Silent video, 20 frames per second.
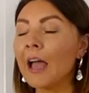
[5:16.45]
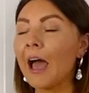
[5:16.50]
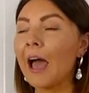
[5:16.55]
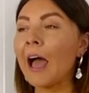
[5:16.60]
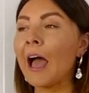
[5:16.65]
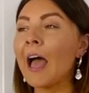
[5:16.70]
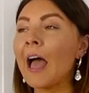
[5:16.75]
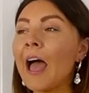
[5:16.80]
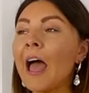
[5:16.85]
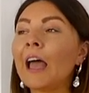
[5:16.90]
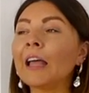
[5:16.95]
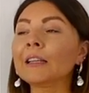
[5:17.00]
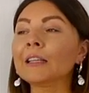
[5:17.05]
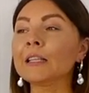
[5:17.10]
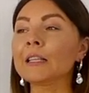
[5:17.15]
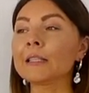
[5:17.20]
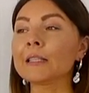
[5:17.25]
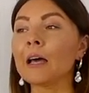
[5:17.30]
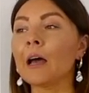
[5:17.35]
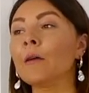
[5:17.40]
I
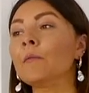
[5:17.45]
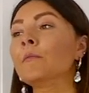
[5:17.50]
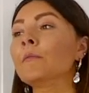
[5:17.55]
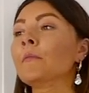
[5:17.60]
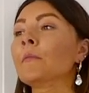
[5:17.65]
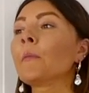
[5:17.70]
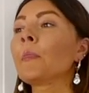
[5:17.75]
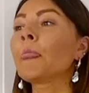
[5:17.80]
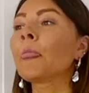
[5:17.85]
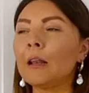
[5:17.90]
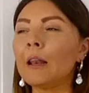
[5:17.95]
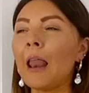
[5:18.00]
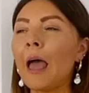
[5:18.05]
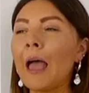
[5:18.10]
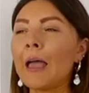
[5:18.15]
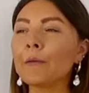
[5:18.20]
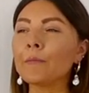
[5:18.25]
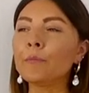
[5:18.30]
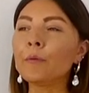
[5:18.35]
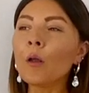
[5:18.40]
had some
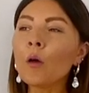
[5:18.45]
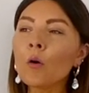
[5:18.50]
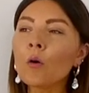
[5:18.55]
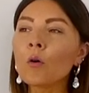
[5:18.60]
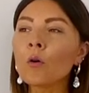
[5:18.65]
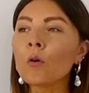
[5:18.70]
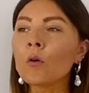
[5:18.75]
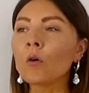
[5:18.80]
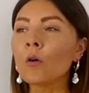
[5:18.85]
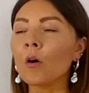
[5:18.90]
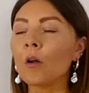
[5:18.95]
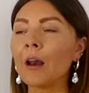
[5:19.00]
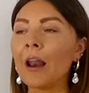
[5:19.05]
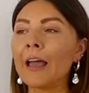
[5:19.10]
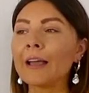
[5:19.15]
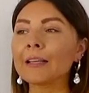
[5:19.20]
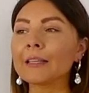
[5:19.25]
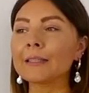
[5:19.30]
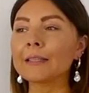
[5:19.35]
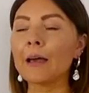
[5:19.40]
light blue or
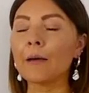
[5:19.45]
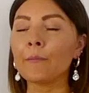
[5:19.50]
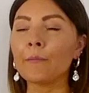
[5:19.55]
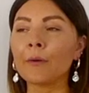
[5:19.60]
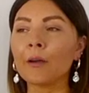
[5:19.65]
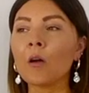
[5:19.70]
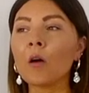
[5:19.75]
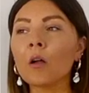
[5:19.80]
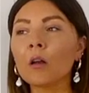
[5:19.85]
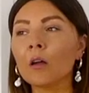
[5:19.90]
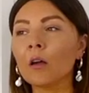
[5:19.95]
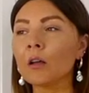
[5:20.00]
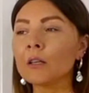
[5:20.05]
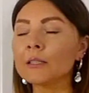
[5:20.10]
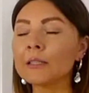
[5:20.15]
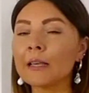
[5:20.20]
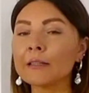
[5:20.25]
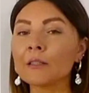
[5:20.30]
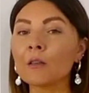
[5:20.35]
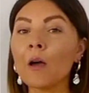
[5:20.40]
like some colors,
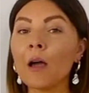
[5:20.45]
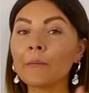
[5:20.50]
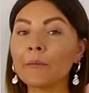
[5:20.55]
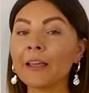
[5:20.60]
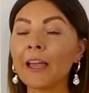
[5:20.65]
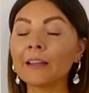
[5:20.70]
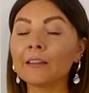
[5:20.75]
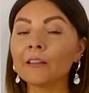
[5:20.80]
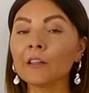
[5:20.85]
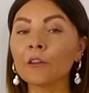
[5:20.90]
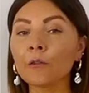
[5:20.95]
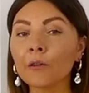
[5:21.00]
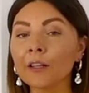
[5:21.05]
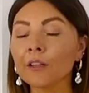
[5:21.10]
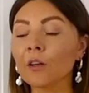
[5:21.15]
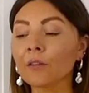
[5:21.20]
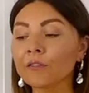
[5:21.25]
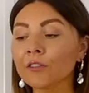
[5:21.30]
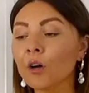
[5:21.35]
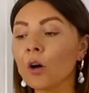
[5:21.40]
so I'm getting
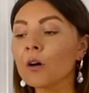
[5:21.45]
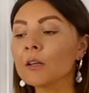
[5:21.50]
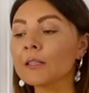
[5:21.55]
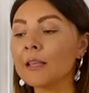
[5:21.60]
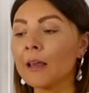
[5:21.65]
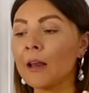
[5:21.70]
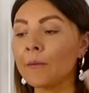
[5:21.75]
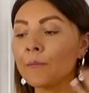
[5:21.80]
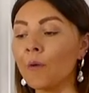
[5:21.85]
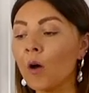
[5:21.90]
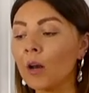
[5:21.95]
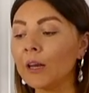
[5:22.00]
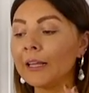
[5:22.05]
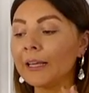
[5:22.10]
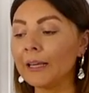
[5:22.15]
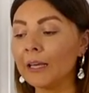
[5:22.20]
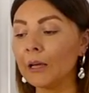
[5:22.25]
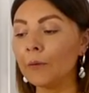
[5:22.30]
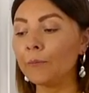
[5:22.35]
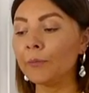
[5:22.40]
rid of those and I'm
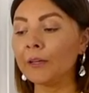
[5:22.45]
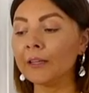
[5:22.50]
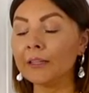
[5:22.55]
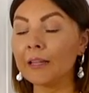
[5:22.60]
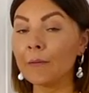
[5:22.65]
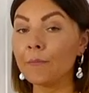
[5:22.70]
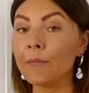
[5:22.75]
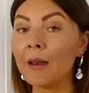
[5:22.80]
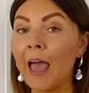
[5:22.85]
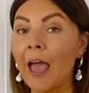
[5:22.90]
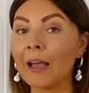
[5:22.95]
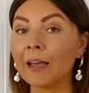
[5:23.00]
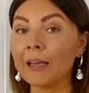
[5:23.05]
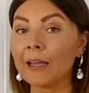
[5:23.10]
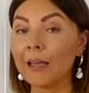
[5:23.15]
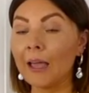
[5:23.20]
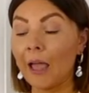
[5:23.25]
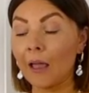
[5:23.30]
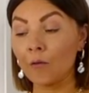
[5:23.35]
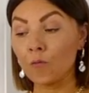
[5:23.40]
only keeping the
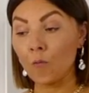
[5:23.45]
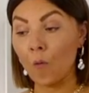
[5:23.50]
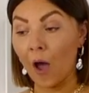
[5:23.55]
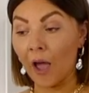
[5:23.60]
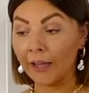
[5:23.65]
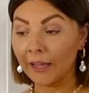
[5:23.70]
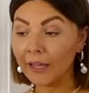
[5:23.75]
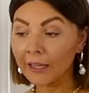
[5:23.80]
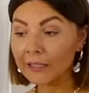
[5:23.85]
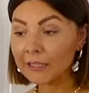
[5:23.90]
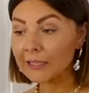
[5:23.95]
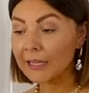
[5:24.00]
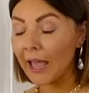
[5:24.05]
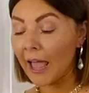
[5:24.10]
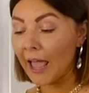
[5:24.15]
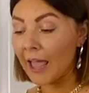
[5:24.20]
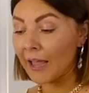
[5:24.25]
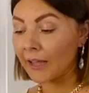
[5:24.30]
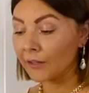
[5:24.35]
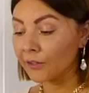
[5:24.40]
black and white
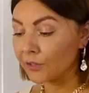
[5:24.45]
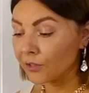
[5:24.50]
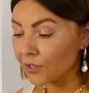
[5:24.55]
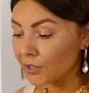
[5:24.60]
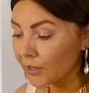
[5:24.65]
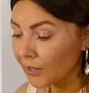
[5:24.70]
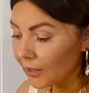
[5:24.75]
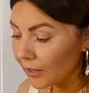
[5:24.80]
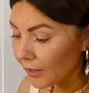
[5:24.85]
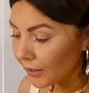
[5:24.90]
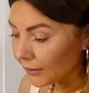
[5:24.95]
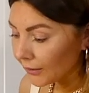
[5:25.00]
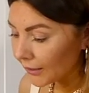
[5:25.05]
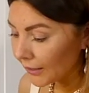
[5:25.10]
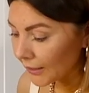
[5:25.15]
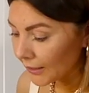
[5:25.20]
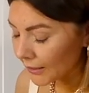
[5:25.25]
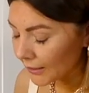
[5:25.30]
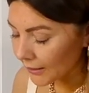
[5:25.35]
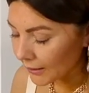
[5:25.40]
and
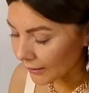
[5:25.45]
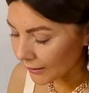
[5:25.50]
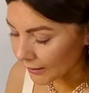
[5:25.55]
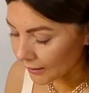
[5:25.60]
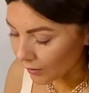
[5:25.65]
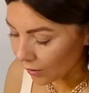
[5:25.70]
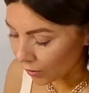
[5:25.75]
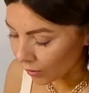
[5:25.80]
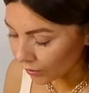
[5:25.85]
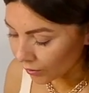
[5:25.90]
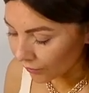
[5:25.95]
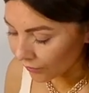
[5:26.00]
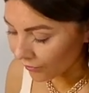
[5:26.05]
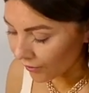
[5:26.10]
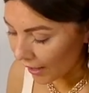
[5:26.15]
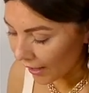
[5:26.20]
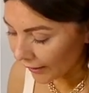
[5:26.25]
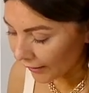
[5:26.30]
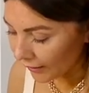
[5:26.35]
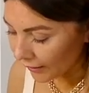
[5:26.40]
this sort of
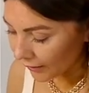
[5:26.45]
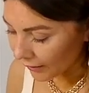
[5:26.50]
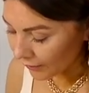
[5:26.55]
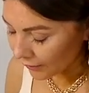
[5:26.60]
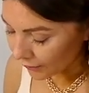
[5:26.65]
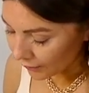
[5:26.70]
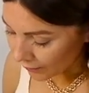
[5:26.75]
like